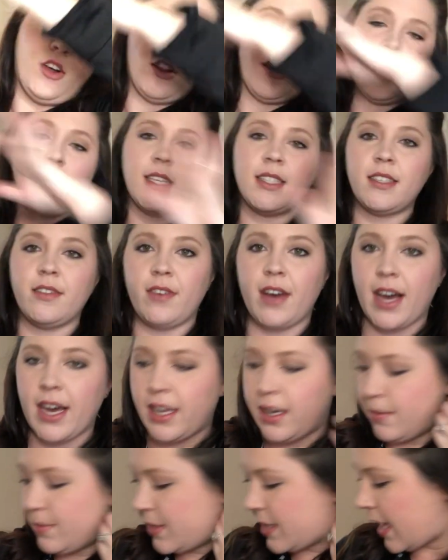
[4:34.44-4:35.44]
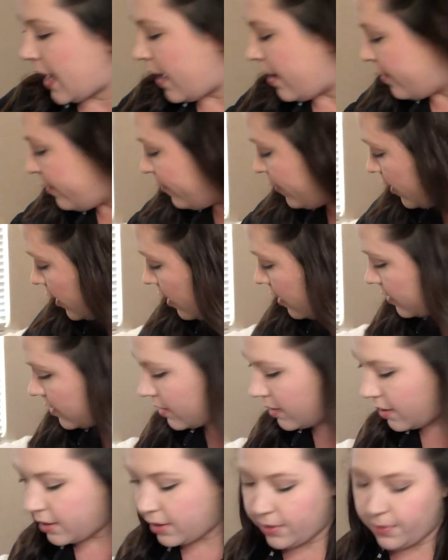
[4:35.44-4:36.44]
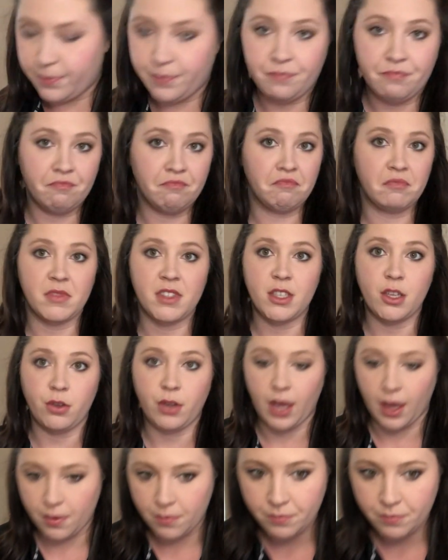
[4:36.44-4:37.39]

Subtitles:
lots of items that have flaws on them. It's okay.